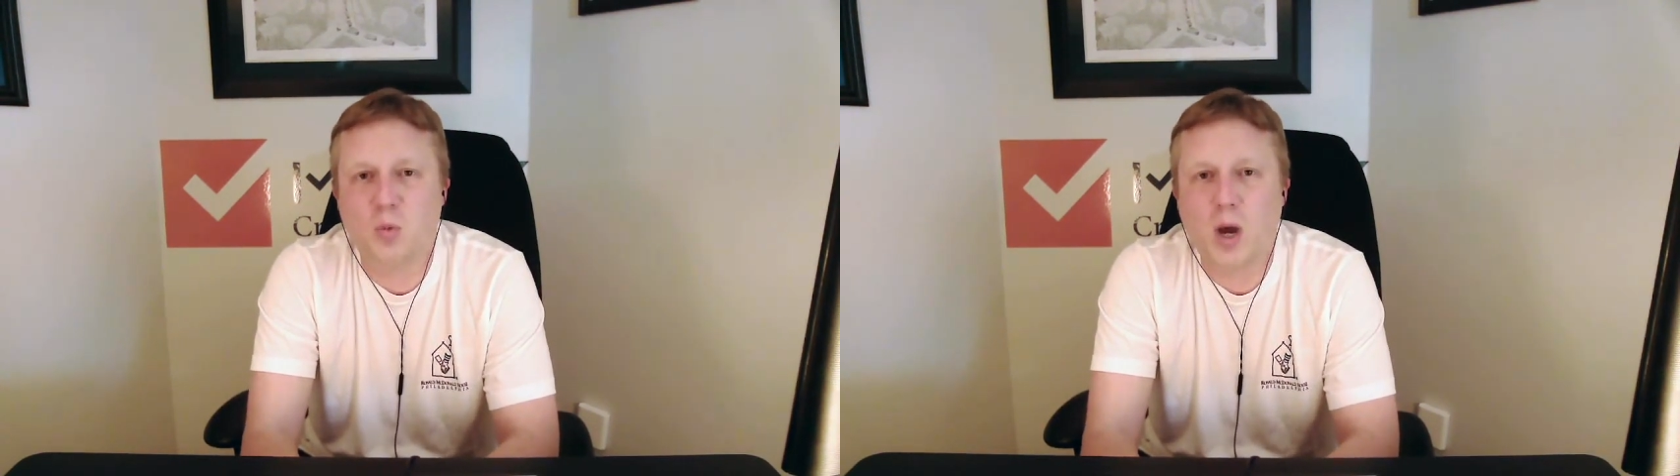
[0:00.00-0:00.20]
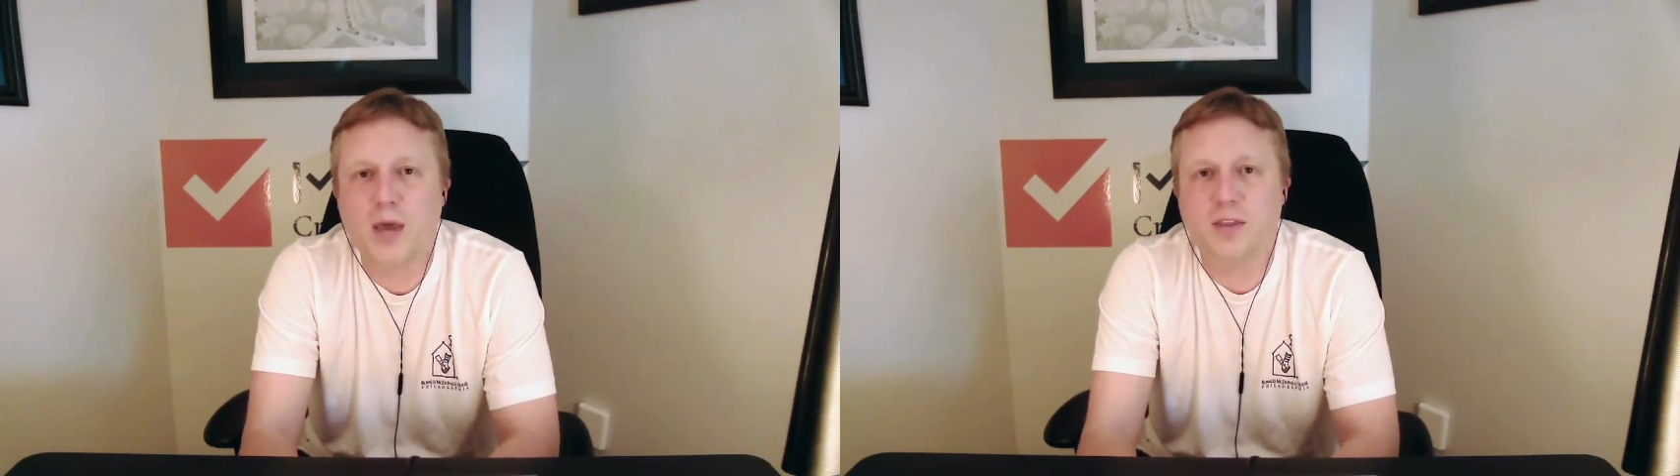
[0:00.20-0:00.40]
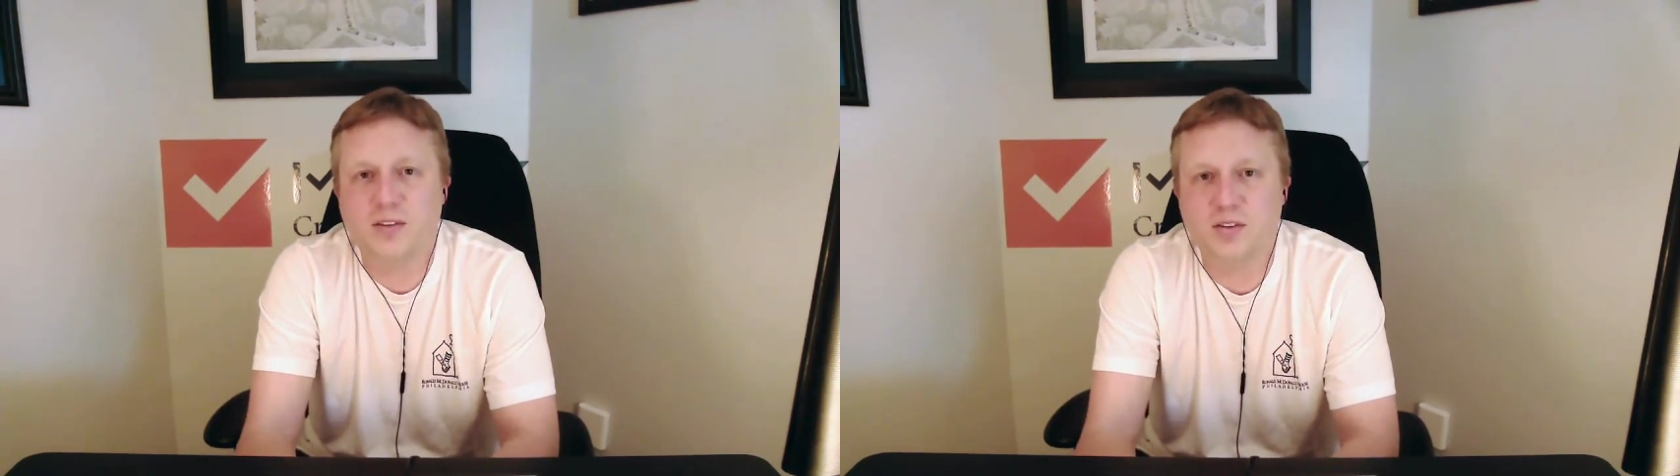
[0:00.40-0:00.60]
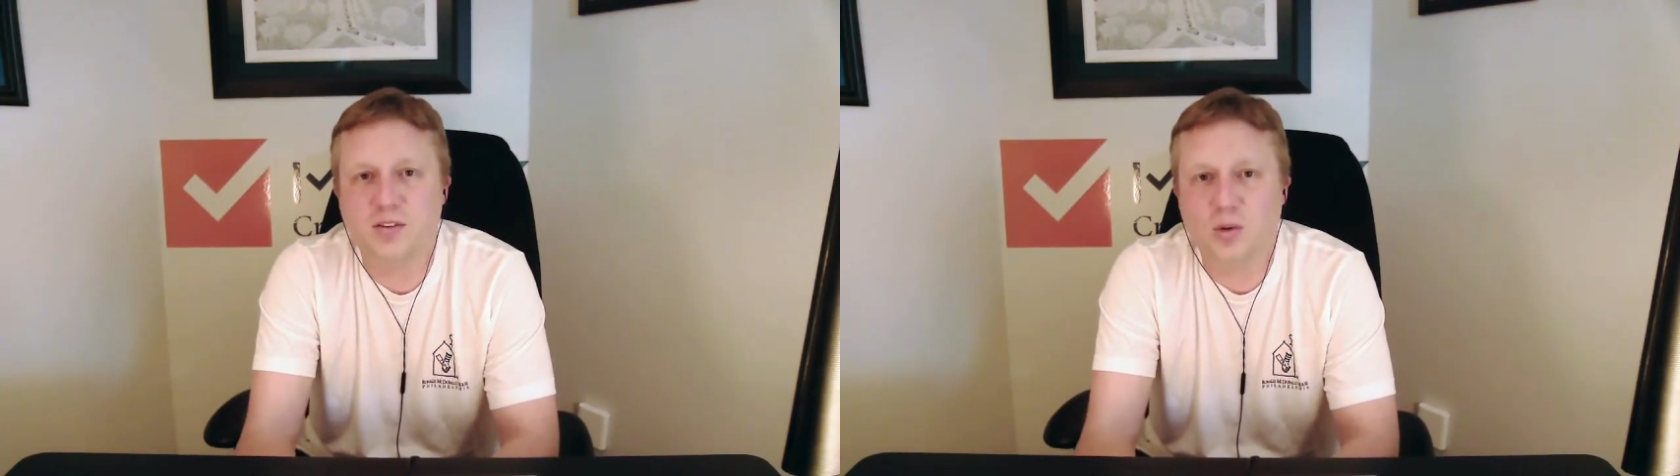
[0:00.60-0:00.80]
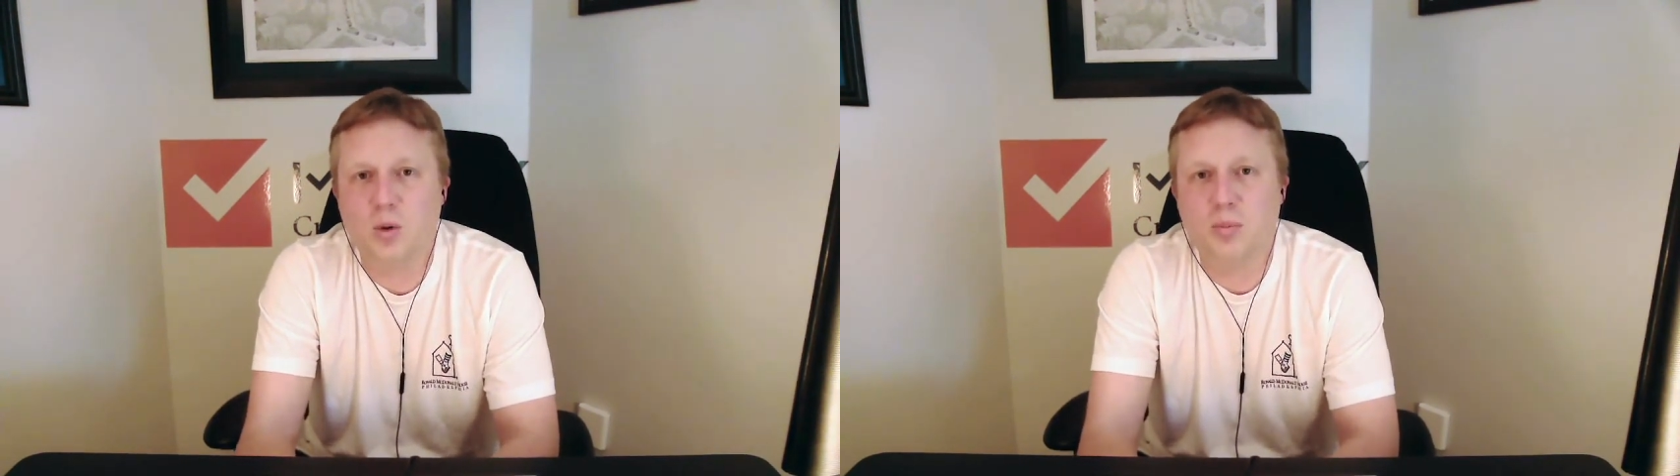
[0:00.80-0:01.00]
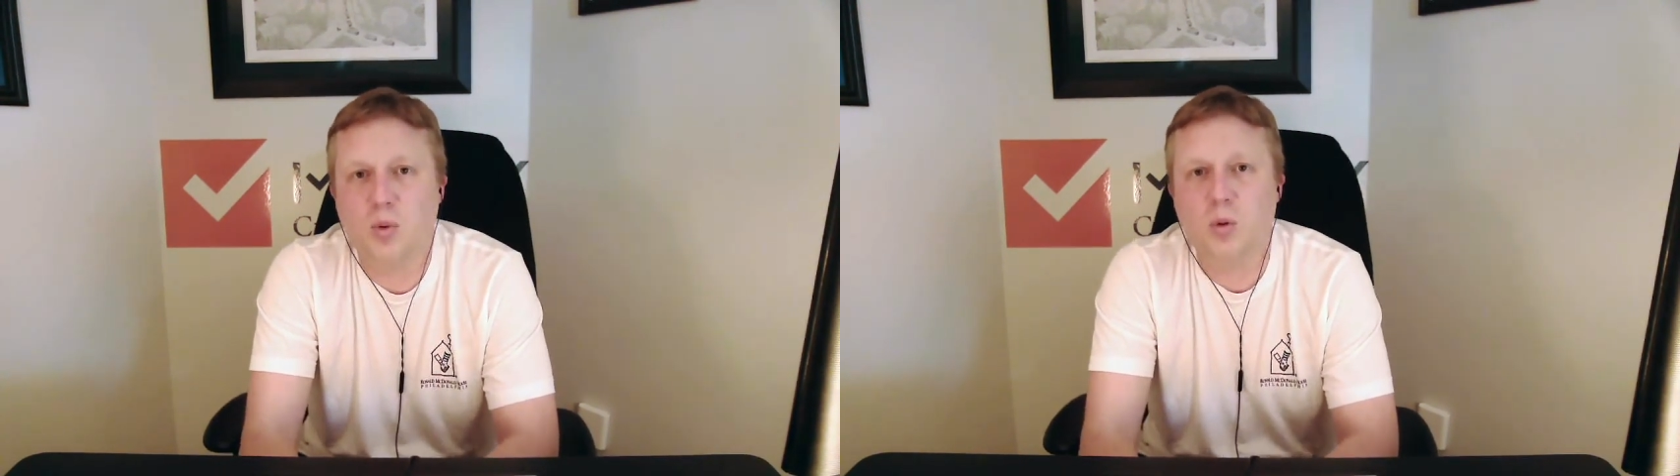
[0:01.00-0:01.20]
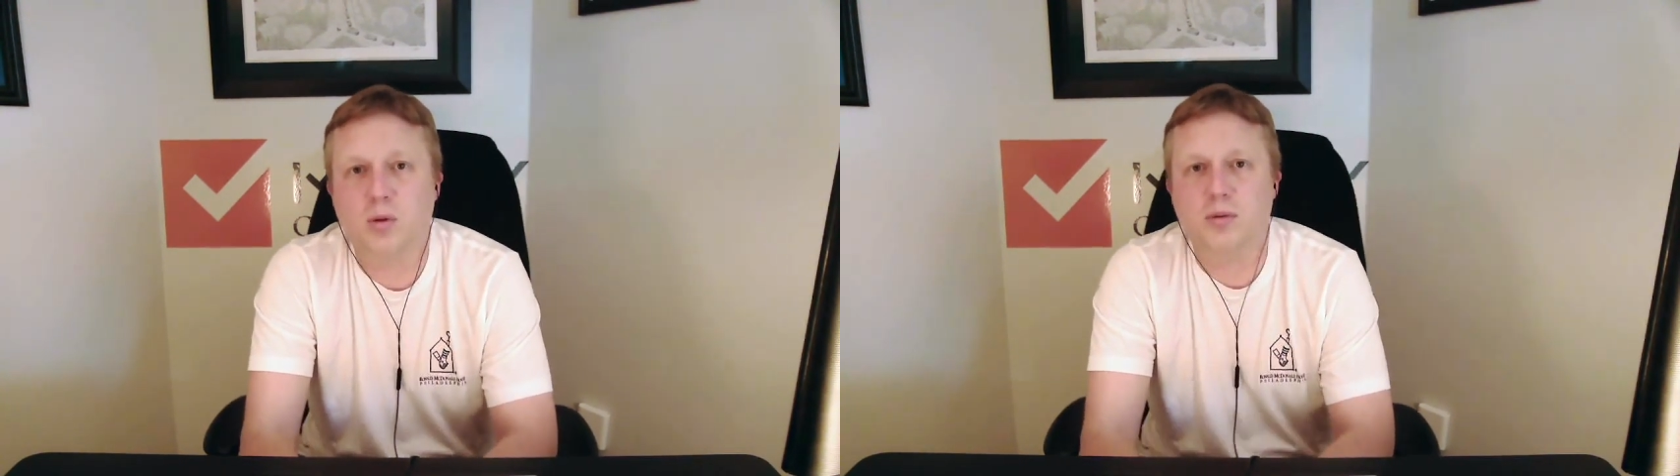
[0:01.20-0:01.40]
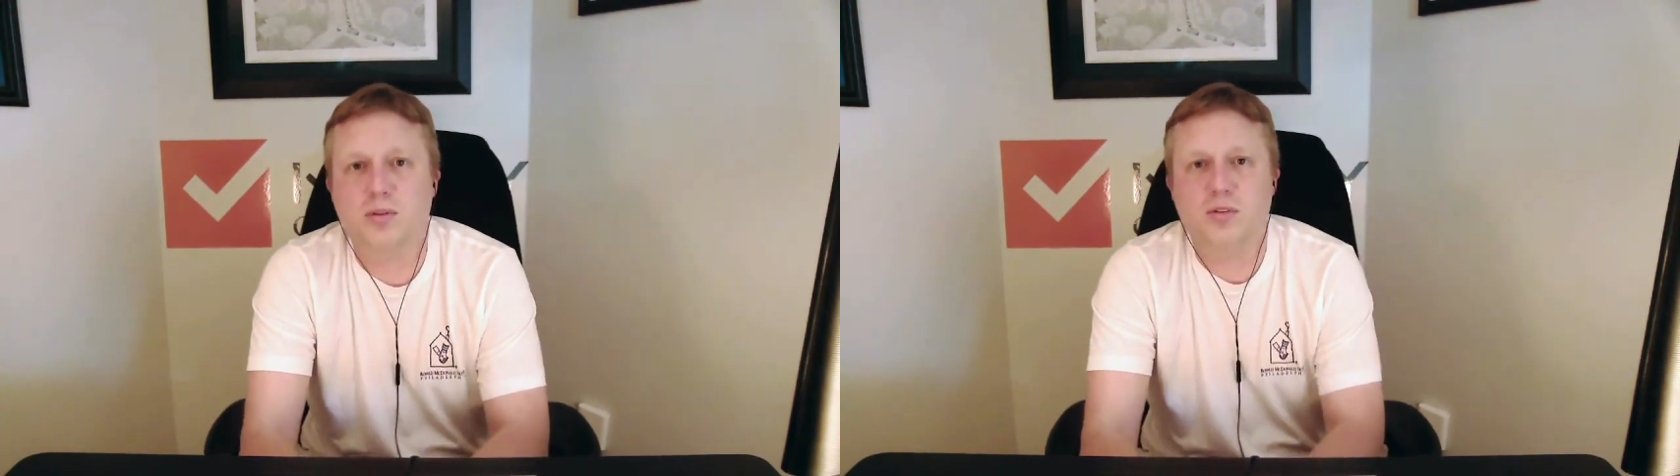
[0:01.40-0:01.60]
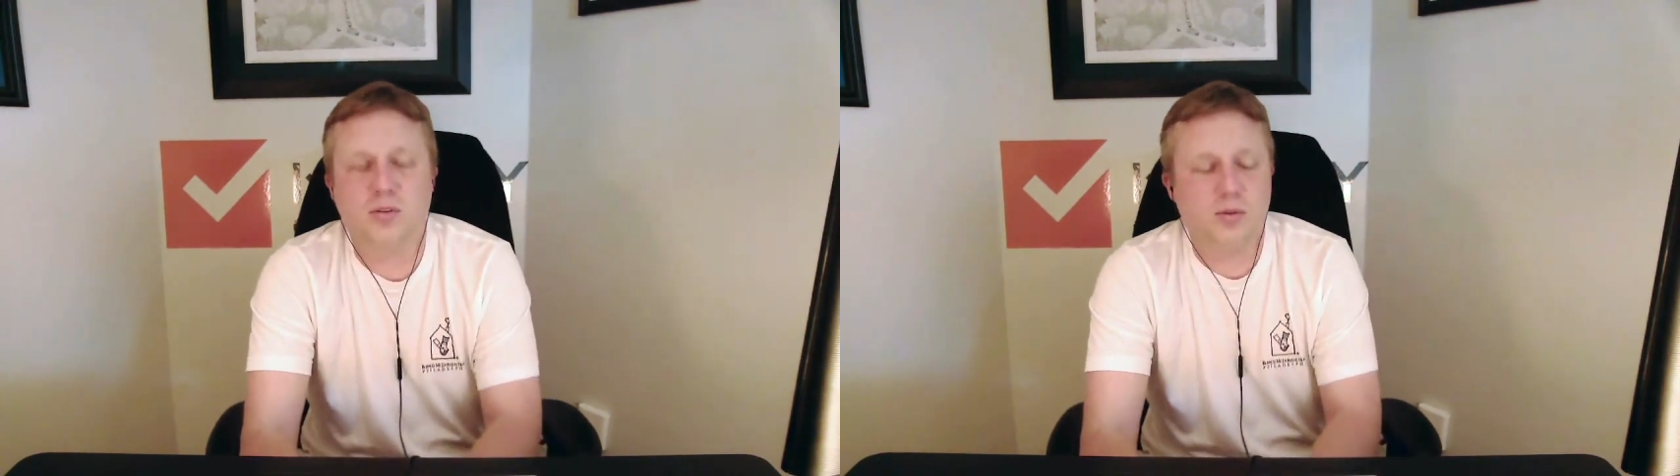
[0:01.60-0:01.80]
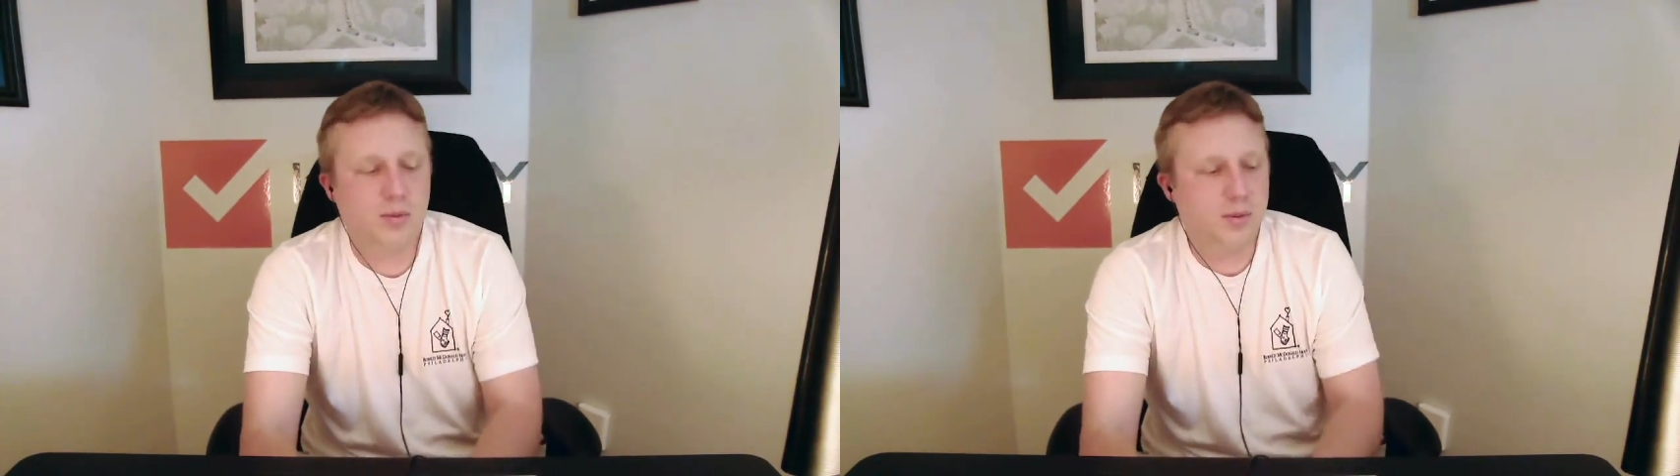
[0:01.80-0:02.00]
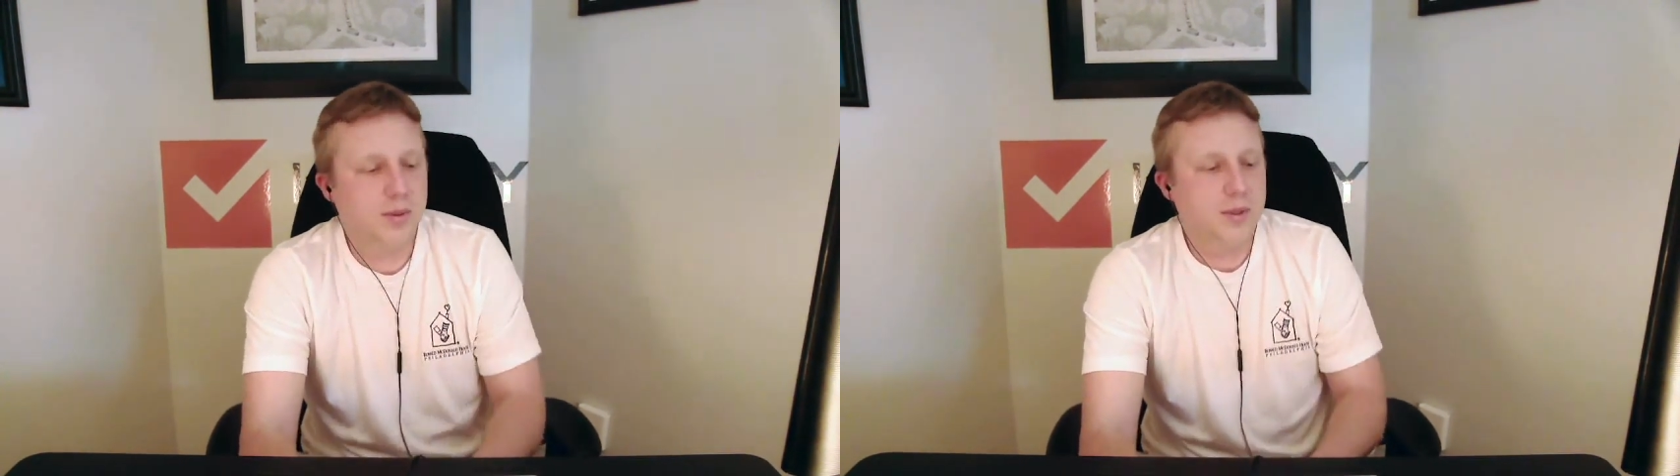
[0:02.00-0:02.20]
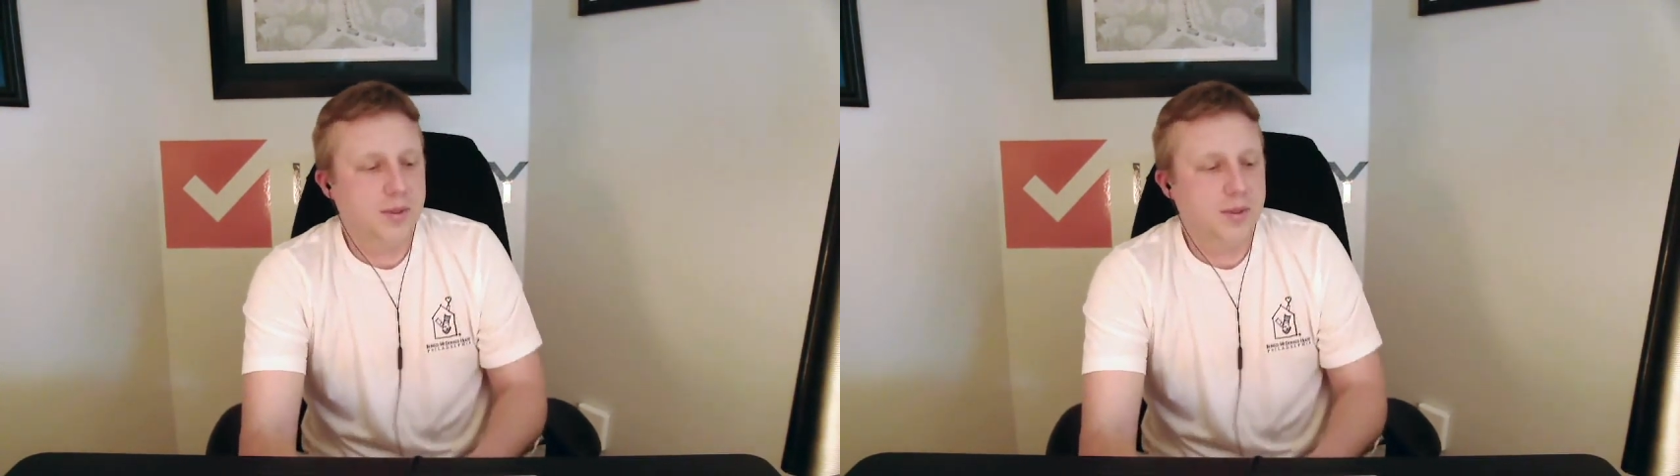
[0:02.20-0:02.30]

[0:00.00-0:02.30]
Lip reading: why this is so important to